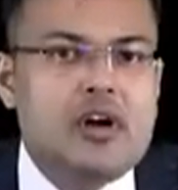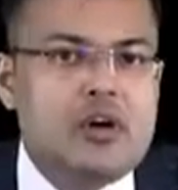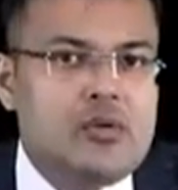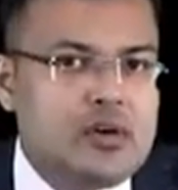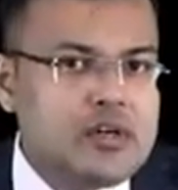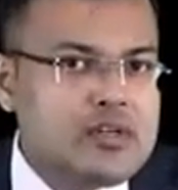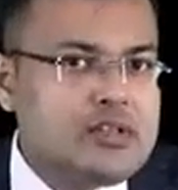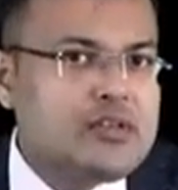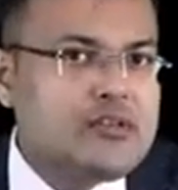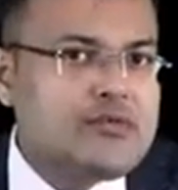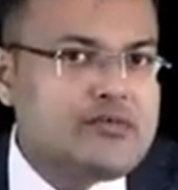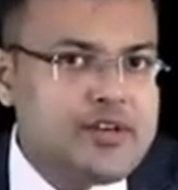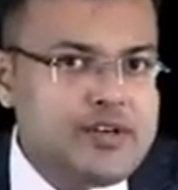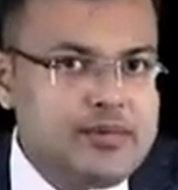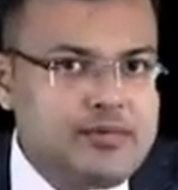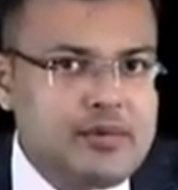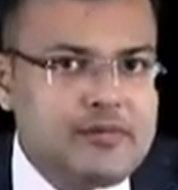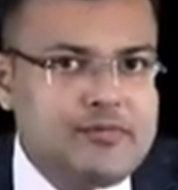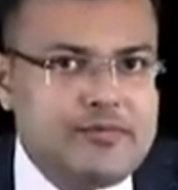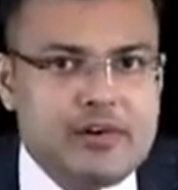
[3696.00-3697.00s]
What's the
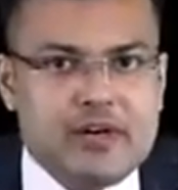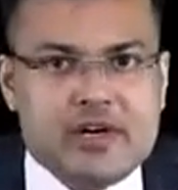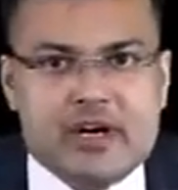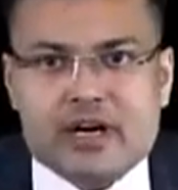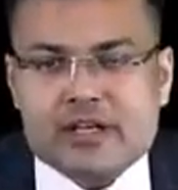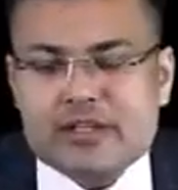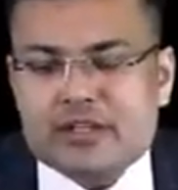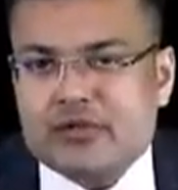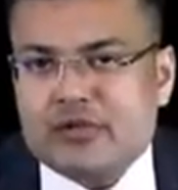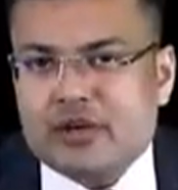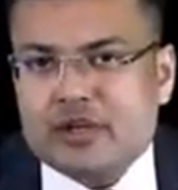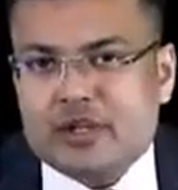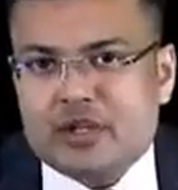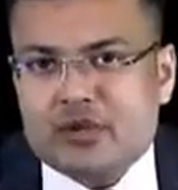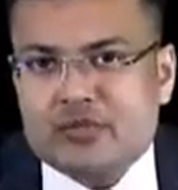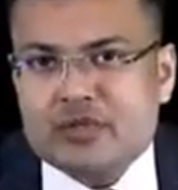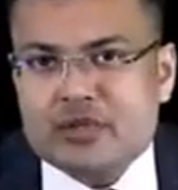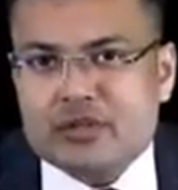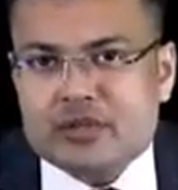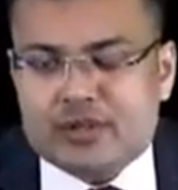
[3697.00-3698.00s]
treatment for carcinoid
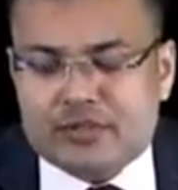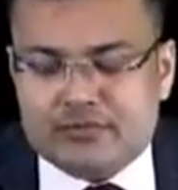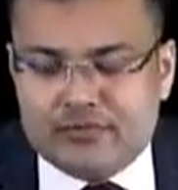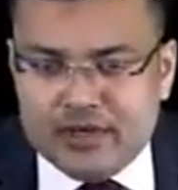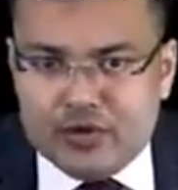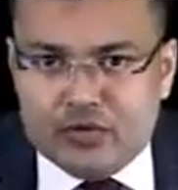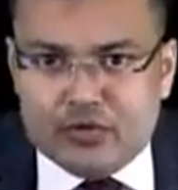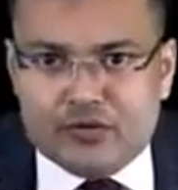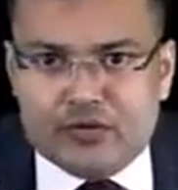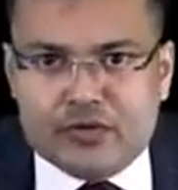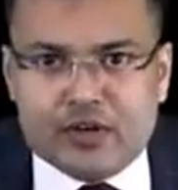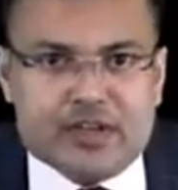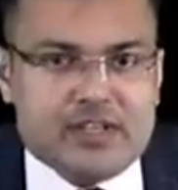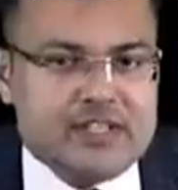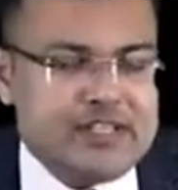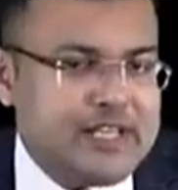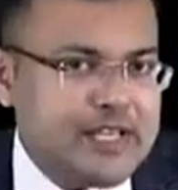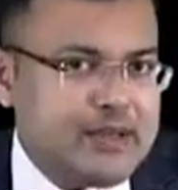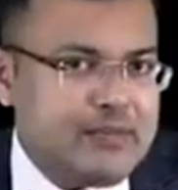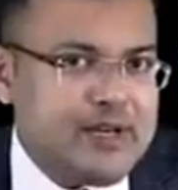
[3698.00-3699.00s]
tumors? We go for
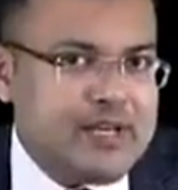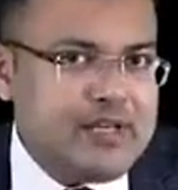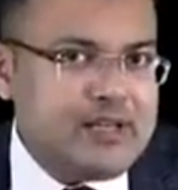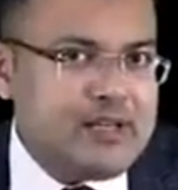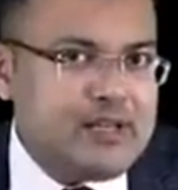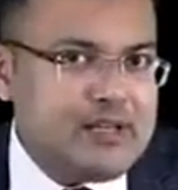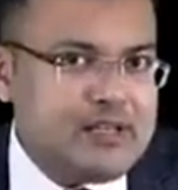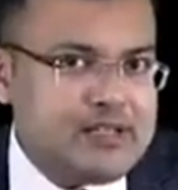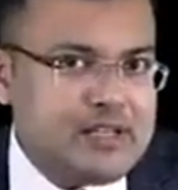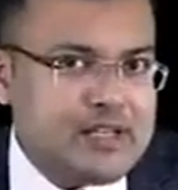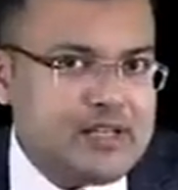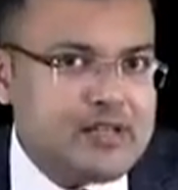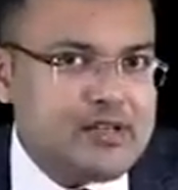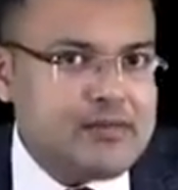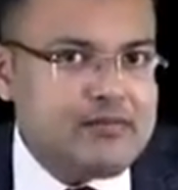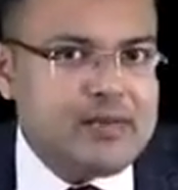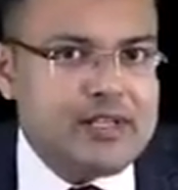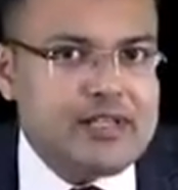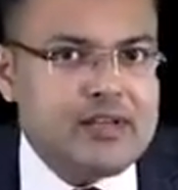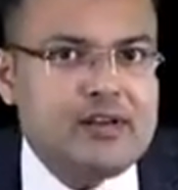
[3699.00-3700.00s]
segmental
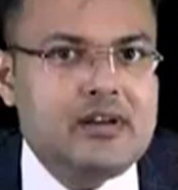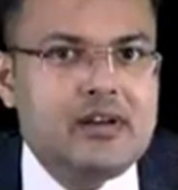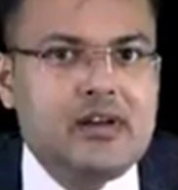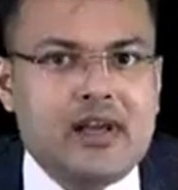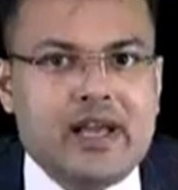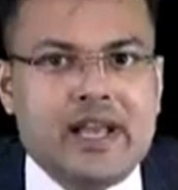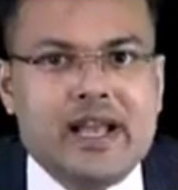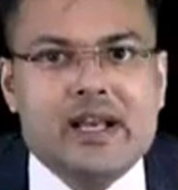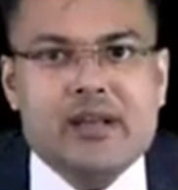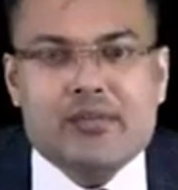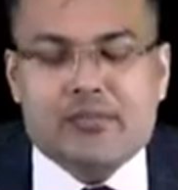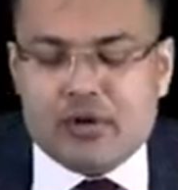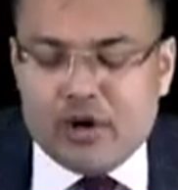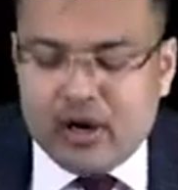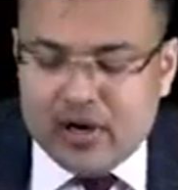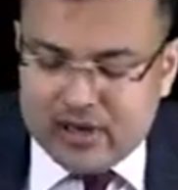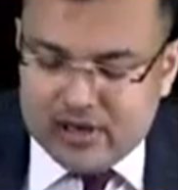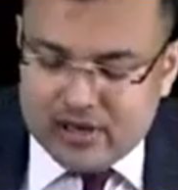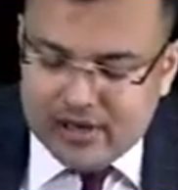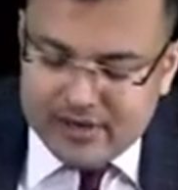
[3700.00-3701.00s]
resection with en
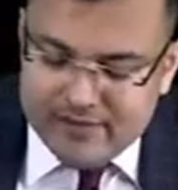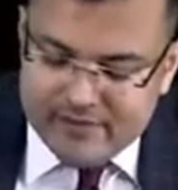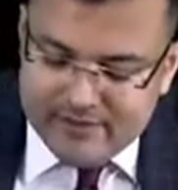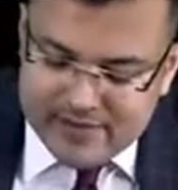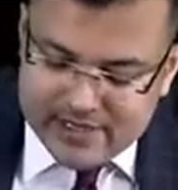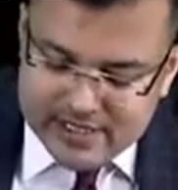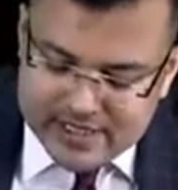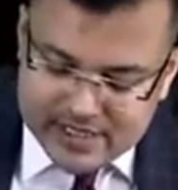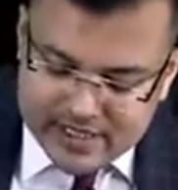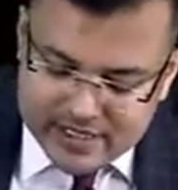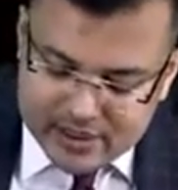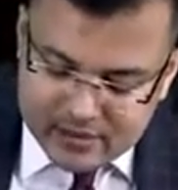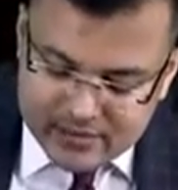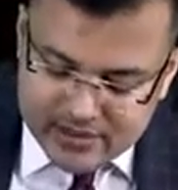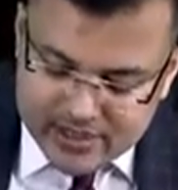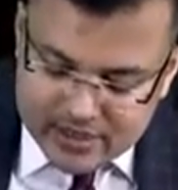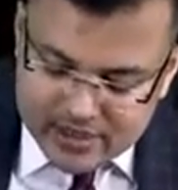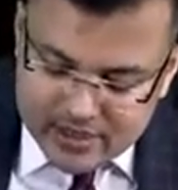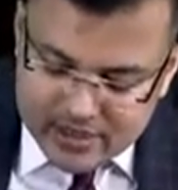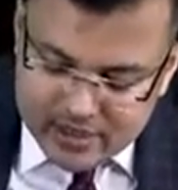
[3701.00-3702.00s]
bloc
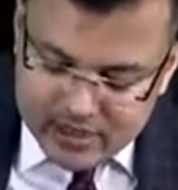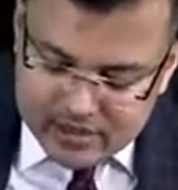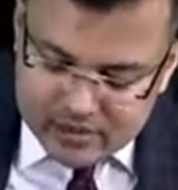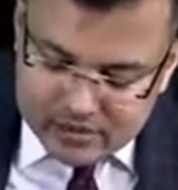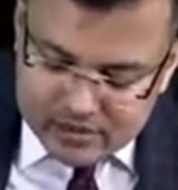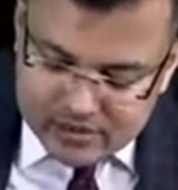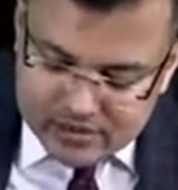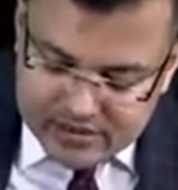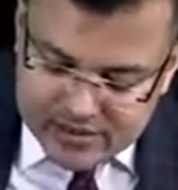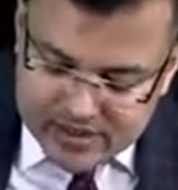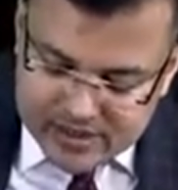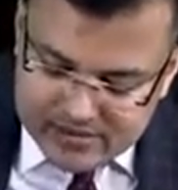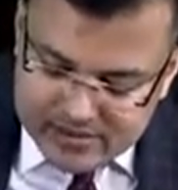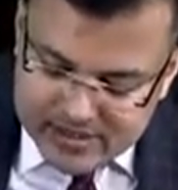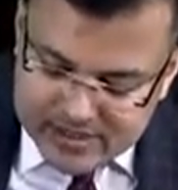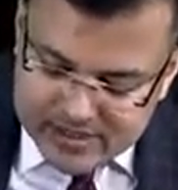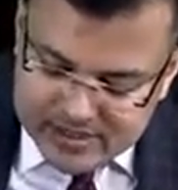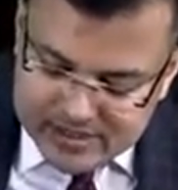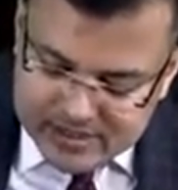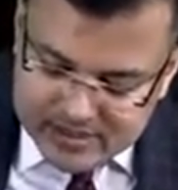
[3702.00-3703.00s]
lymphadenectomy. So the
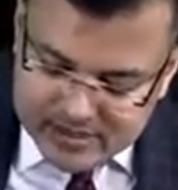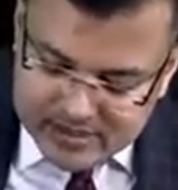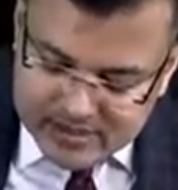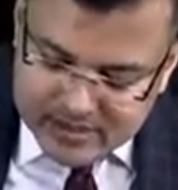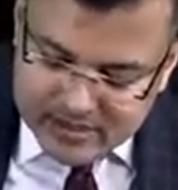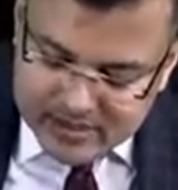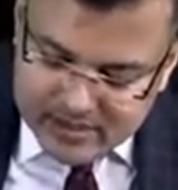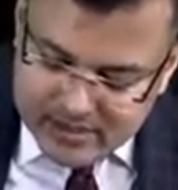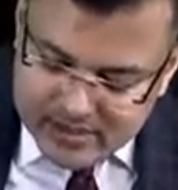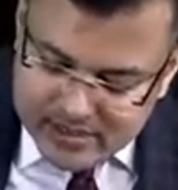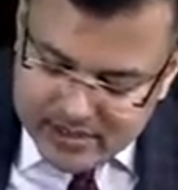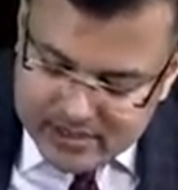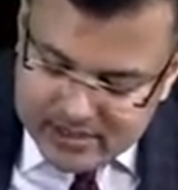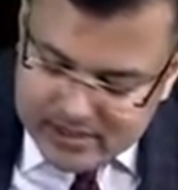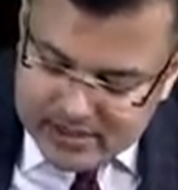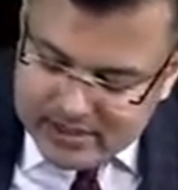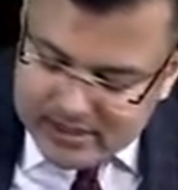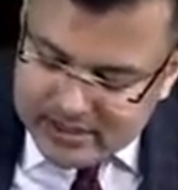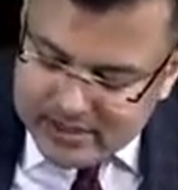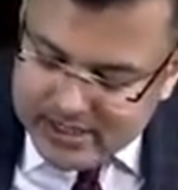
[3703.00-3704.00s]
treatment is, it
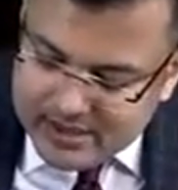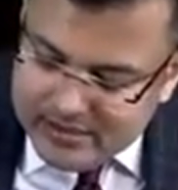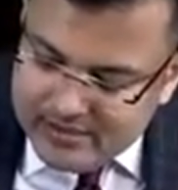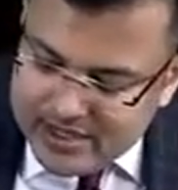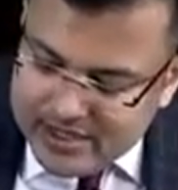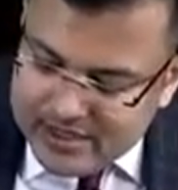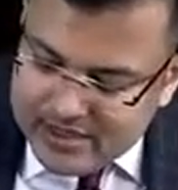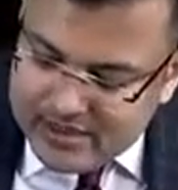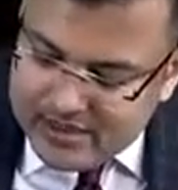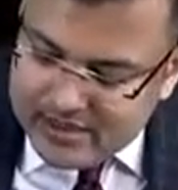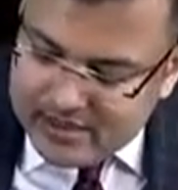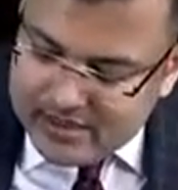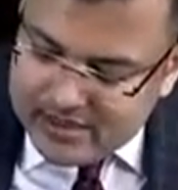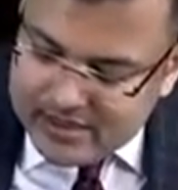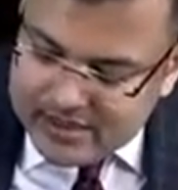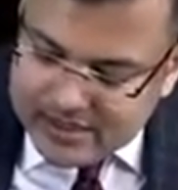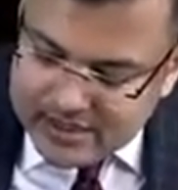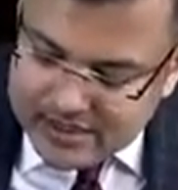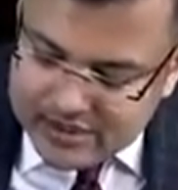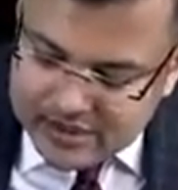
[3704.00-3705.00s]
is segmental
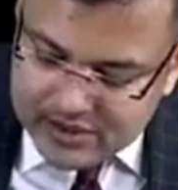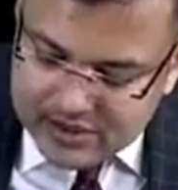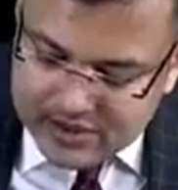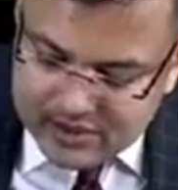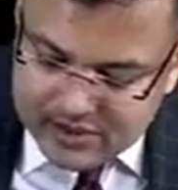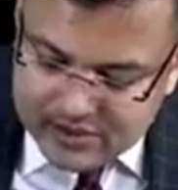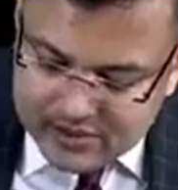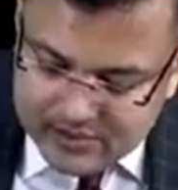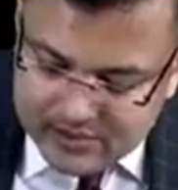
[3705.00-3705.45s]
resection.